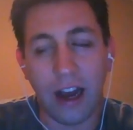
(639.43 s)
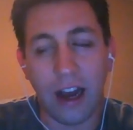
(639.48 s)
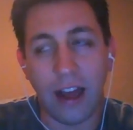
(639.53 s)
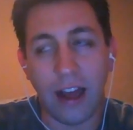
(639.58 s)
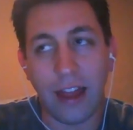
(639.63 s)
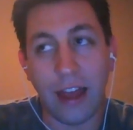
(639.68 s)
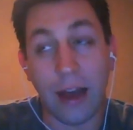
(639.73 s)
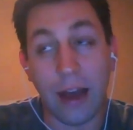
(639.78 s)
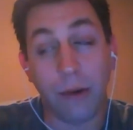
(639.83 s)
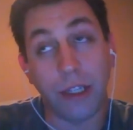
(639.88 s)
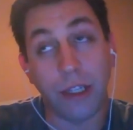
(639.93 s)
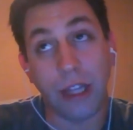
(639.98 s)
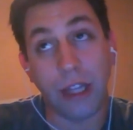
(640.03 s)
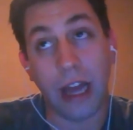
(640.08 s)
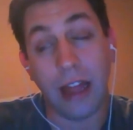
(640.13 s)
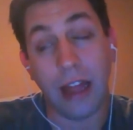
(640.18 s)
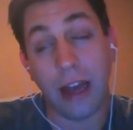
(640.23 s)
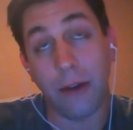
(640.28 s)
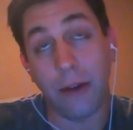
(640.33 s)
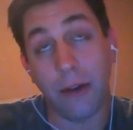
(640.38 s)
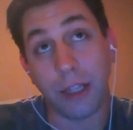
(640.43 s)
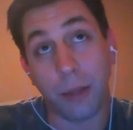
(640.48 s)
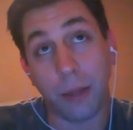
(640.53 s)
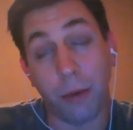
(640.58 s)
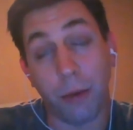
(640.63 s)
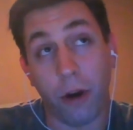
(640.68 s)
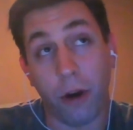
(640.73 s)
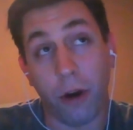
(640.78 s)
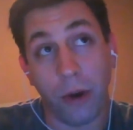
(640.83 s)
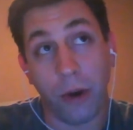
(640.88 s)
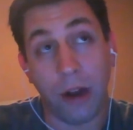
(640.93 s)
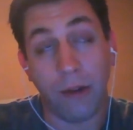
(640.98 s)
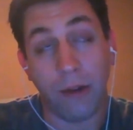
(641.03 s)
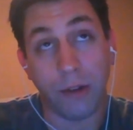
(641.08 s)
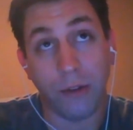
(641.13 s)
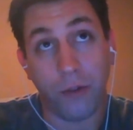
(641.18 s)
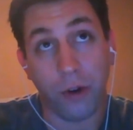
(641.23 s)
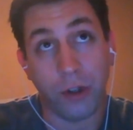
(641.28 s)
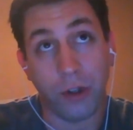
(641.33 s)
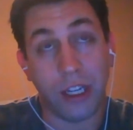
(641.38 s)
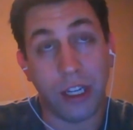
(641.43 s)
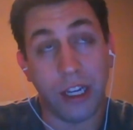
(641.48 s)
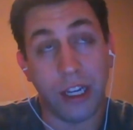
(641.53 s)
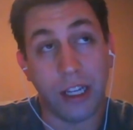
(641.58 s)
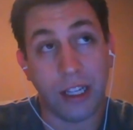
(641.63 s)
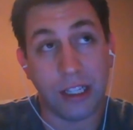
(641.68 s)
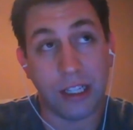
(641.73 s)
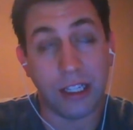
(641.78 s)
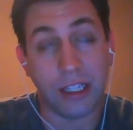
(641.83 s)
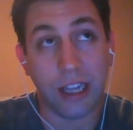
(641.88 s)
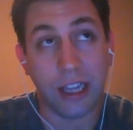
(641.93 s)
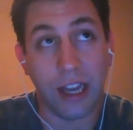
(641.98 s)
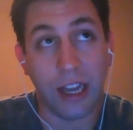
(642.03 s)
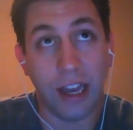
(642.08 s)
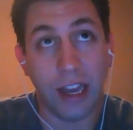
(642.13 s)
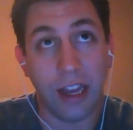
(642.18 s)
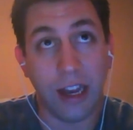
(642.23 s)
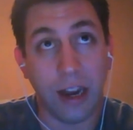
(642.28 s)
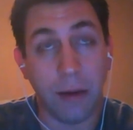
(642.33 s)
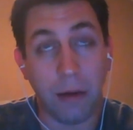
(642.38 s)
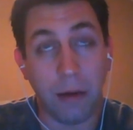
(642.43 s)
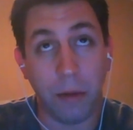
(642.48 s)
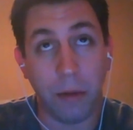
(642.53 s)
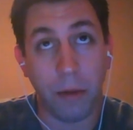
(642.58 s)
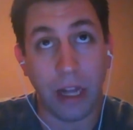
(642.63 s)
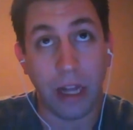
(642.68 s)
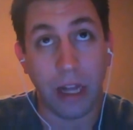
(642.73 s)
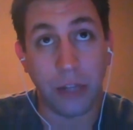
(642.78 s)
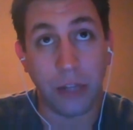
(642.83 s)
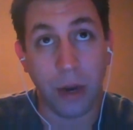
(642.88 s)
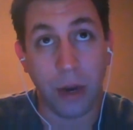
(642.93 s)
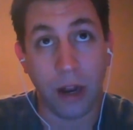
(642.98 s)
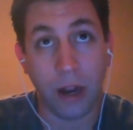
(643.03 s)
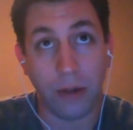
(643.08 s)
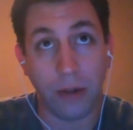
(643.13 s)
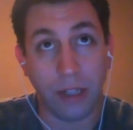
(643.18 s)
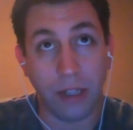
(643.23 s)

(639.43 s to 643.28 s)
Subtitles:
That was the part when I was first seeing this as a kid. I remember that's when I was